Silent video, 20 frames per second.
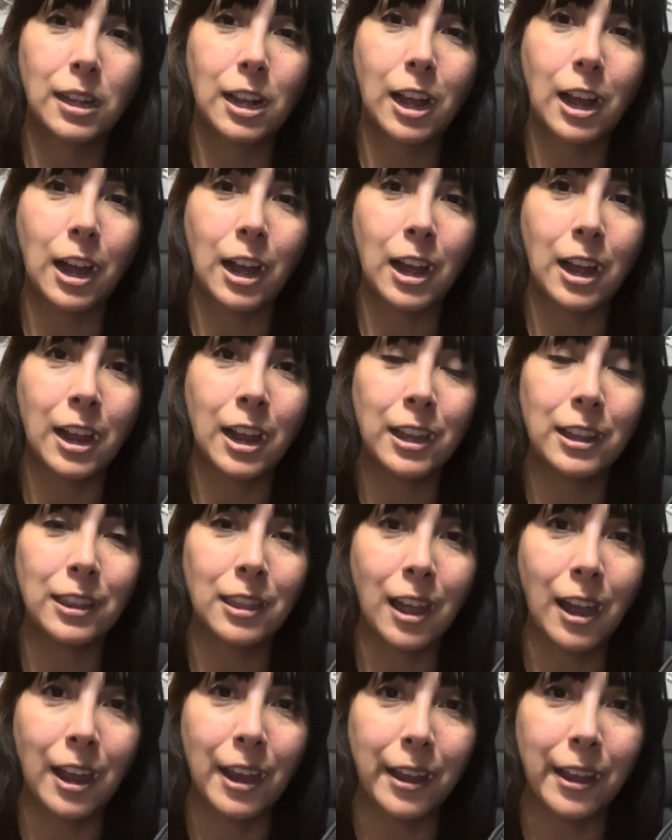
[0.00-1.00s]
I
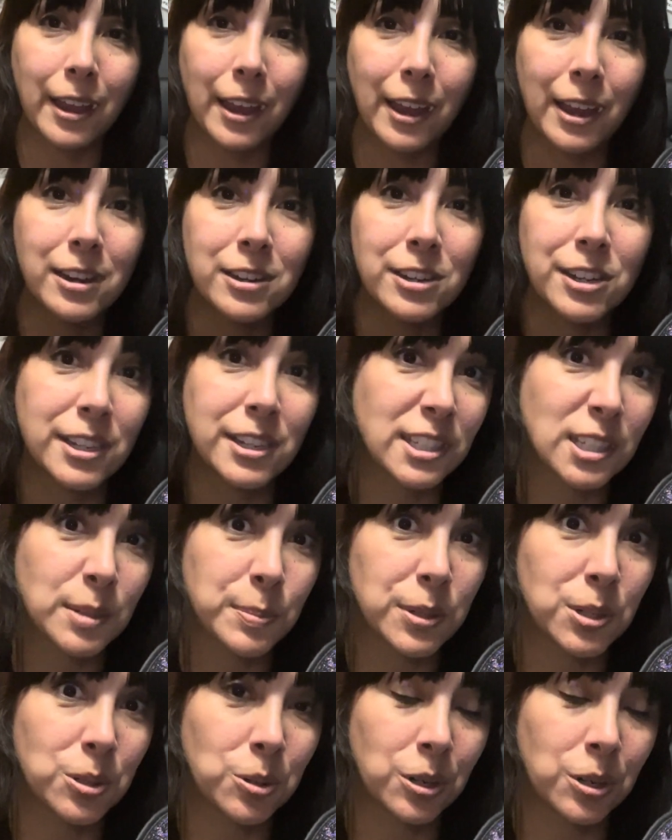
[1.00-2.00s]
like
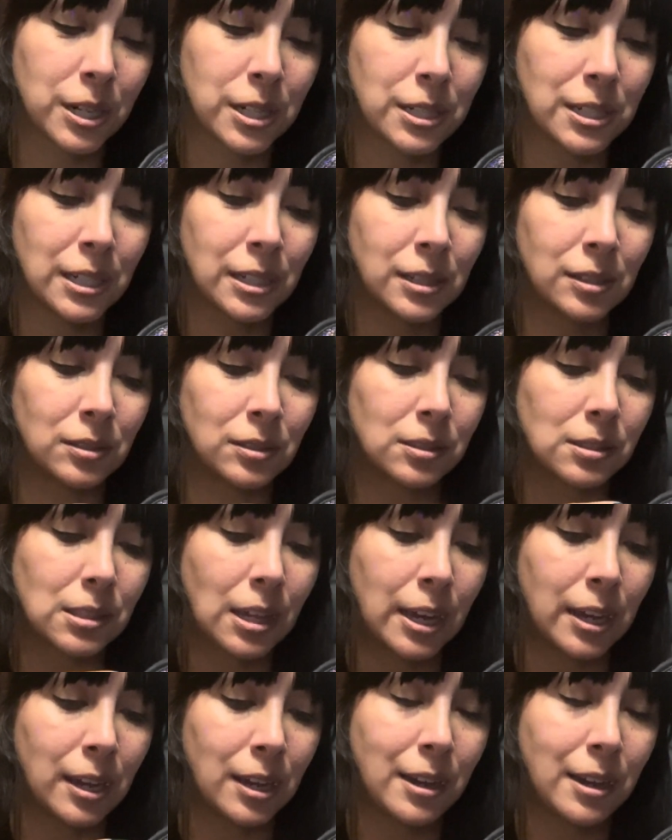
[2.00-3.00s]
anticipatory tingles. I
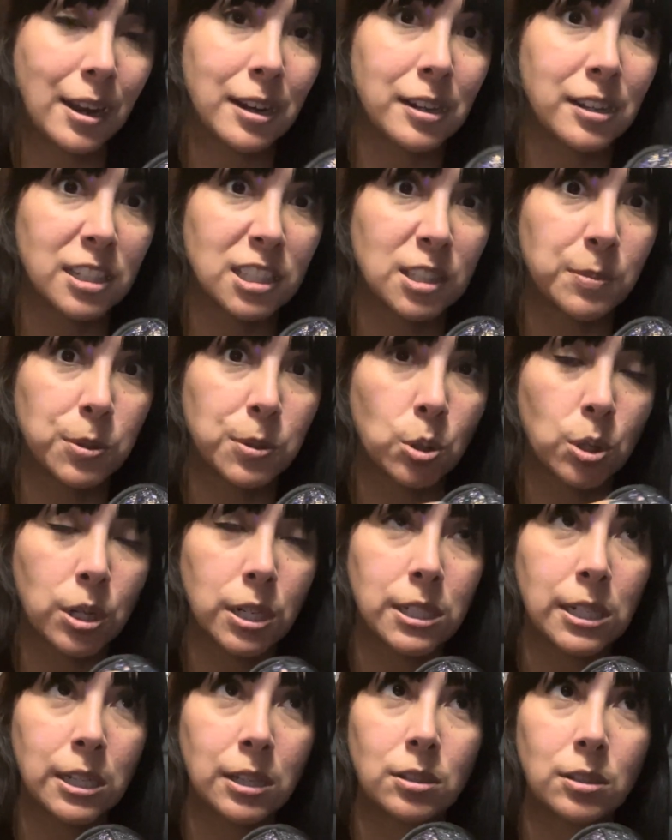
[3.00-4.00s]
get anticipatory
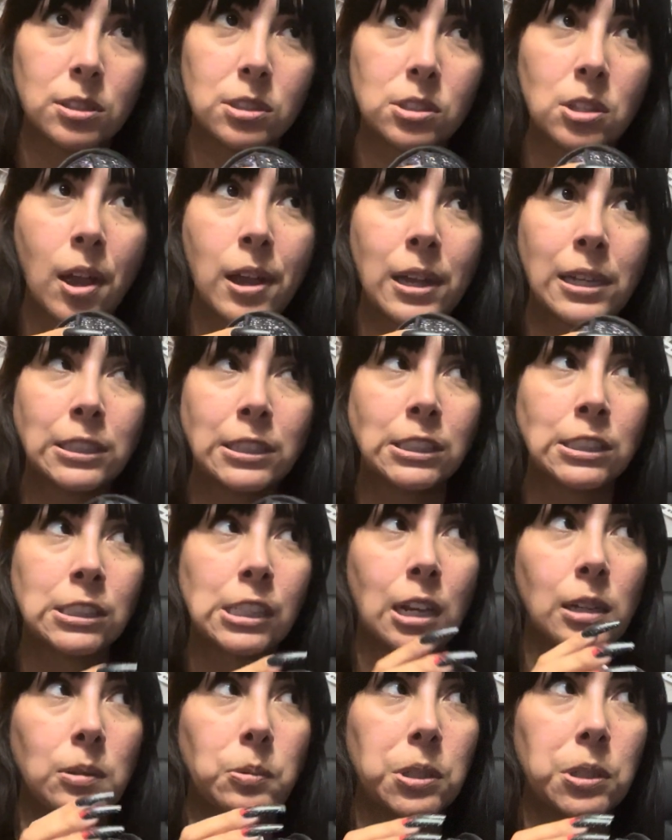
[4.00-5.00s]
tingles,
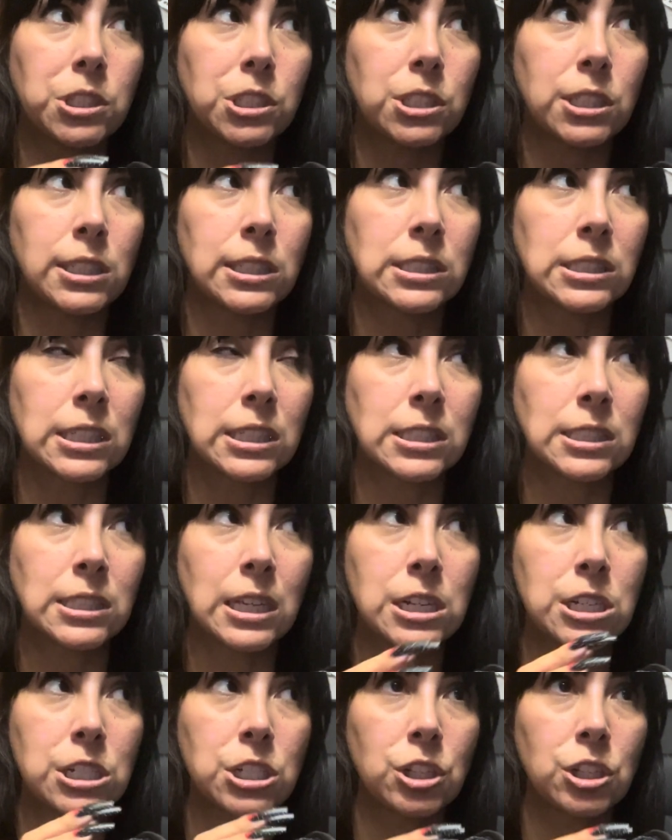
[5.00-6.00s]
which is
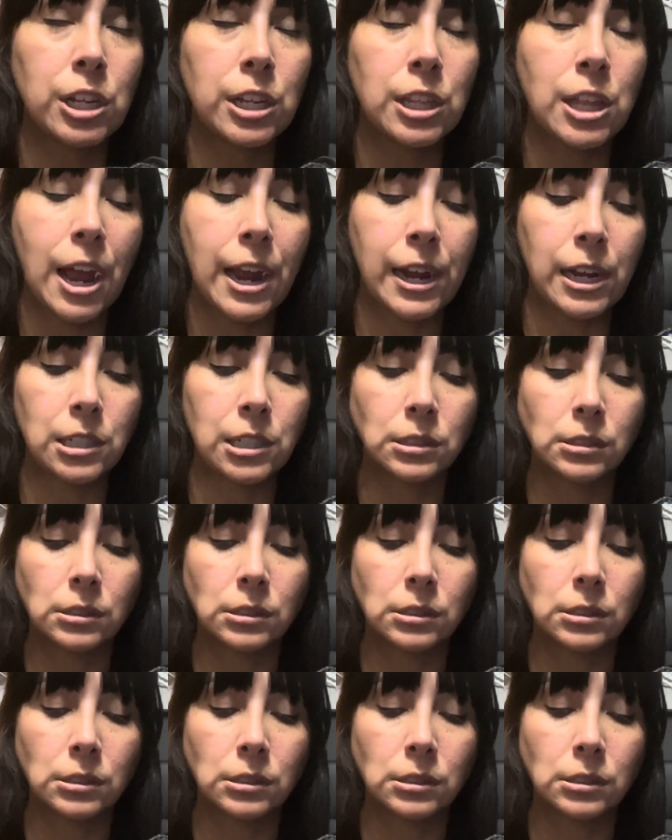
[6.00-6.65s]
essentially like